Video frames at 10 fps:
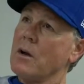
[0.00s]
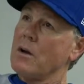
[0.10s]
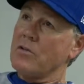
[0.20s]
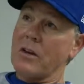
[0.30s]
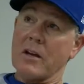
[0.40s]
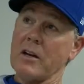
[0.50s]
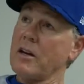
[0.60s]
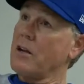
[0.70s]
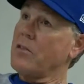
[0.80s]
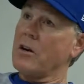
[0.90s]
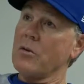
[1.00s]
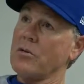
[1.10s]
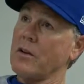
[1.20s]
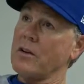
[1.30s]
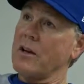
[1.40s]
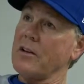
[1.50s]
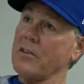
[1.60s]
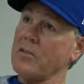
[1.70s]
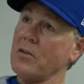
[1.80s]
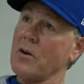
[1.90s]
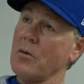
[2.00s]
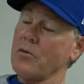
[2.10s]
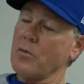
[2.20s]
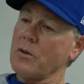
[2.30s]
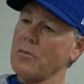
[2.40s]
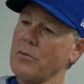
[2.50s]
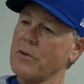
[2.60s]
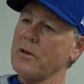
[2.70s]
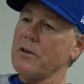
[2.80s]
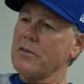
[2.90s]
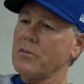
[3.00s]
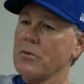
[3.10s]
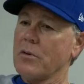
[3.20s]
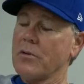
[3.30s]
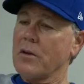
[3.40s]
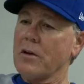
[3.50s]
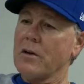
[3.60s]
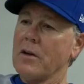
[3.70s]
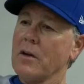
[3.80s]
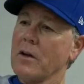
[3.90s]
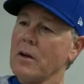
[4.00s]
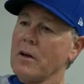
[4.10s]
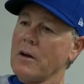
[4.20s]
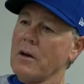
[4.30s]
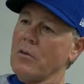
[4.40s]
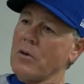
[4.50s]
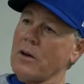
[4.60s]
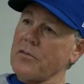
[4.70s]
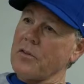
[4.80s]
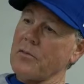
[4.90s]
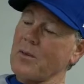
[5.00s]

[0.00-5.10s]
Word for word: Second inning, I thought he was fantastic, so I was really pleased with uh, uh, what I've seen.